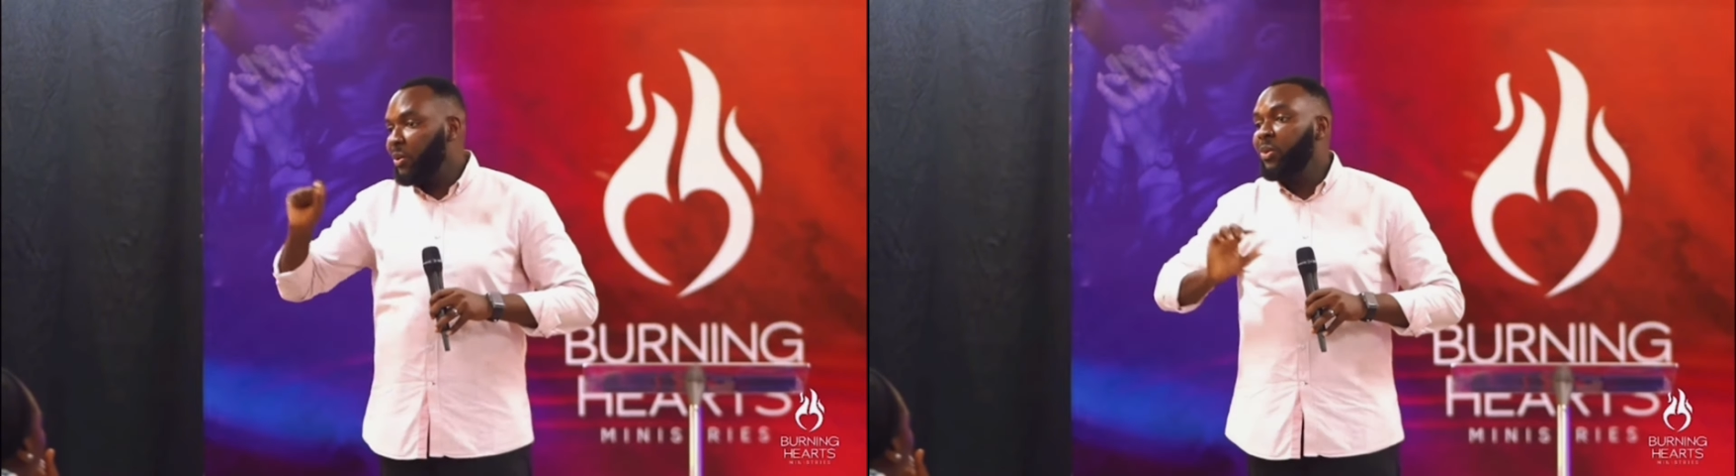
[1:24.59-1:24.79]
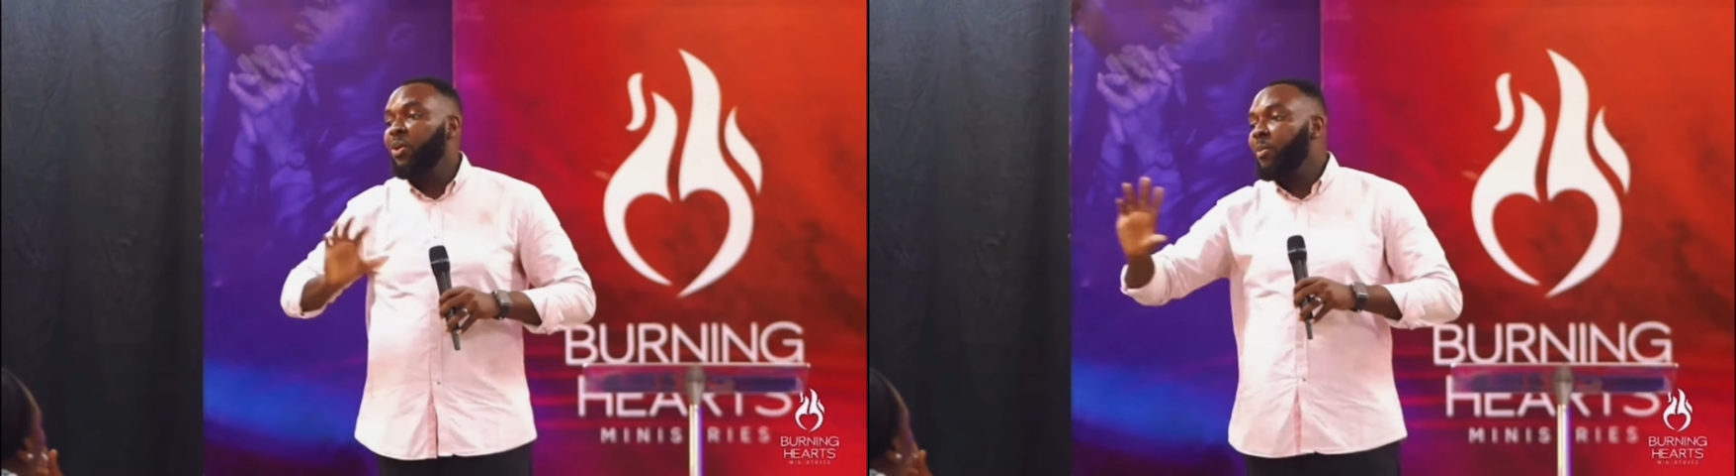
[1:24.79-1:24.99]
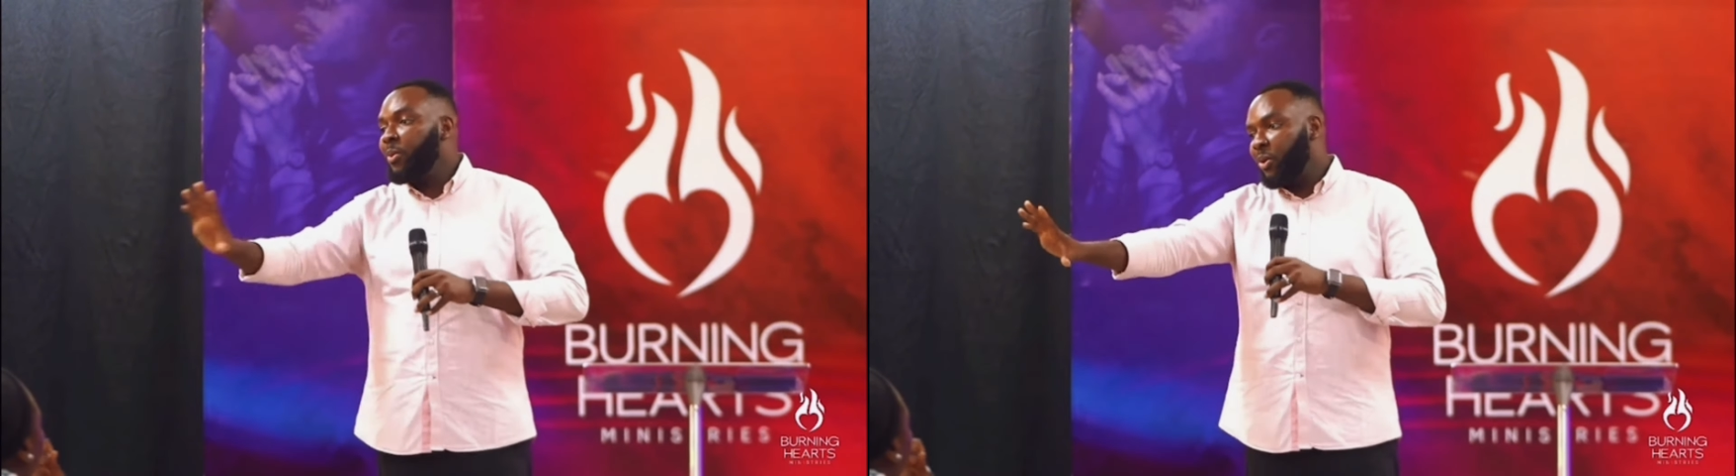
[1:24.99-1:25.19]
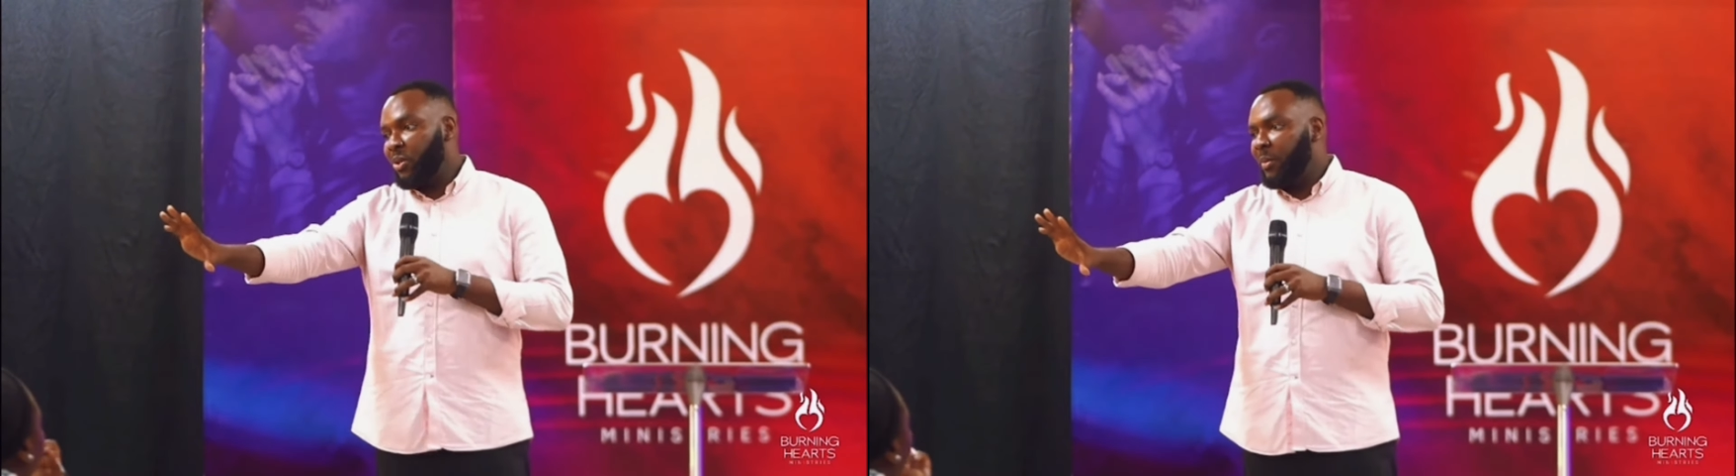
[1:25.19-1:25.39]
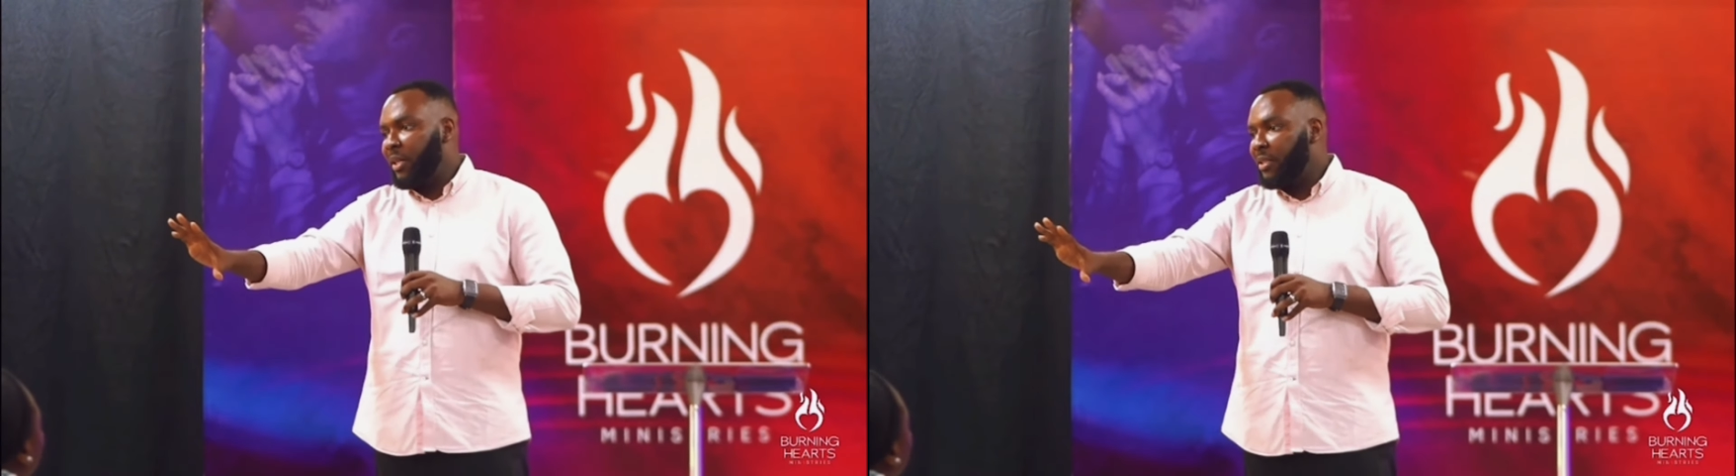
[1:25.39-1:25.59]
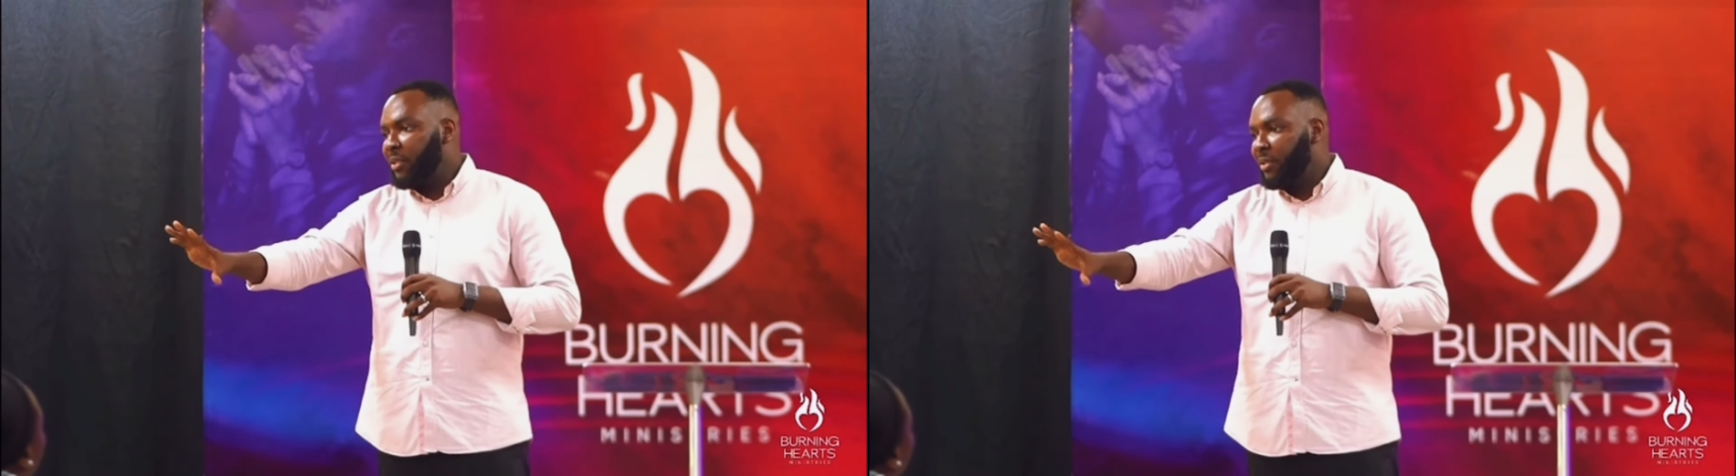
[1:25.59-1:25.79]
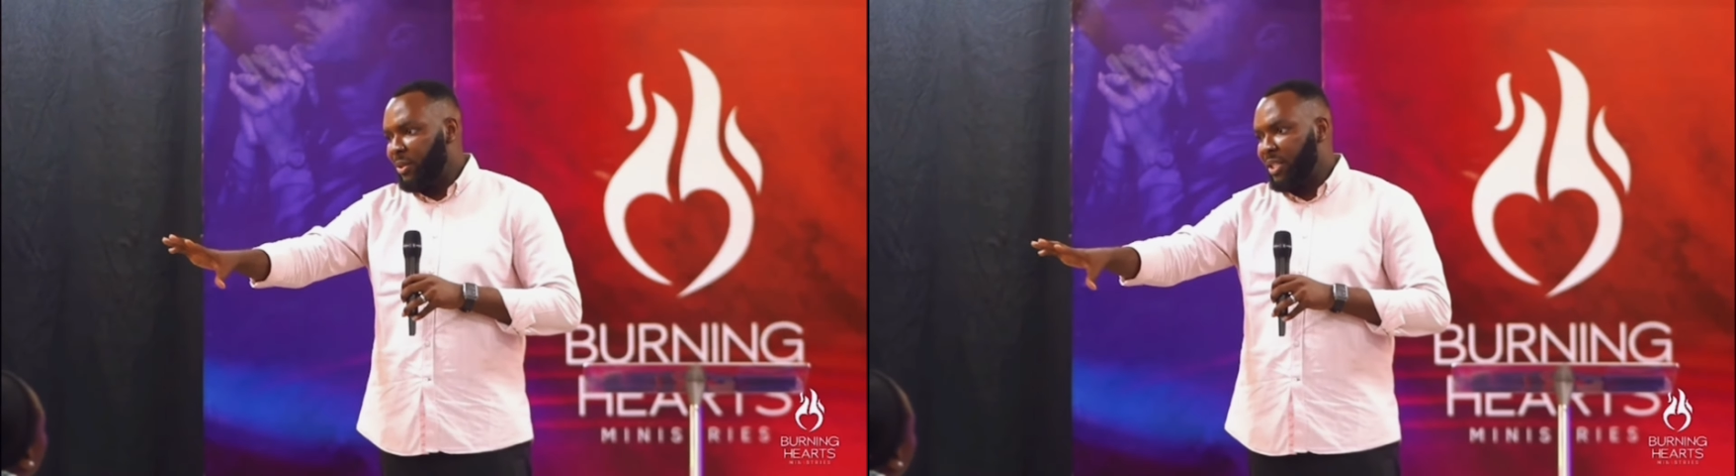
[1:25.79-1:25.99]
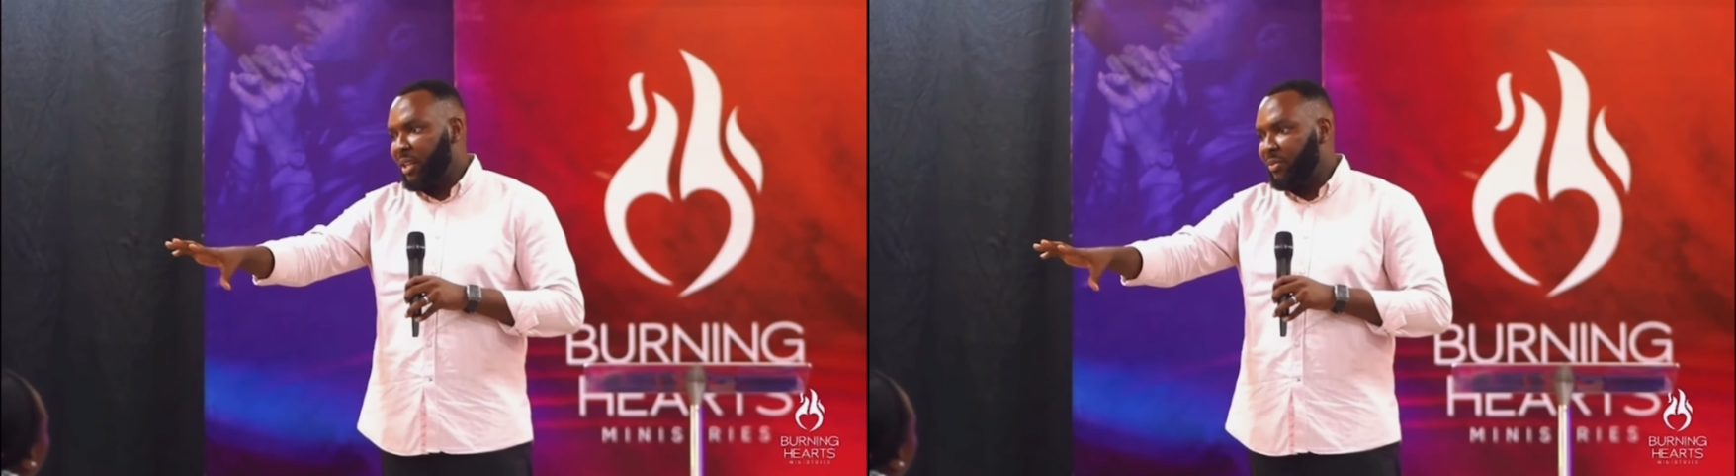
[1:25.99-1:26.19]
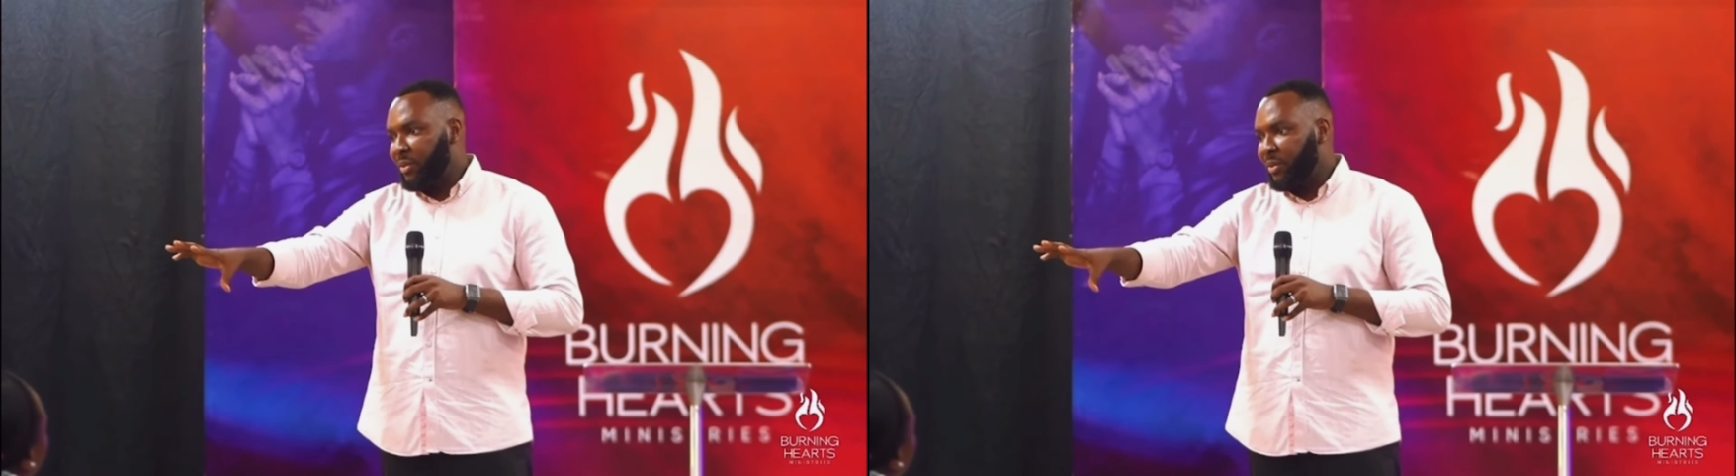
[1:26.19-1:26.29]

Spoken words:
becomes customized. You understand?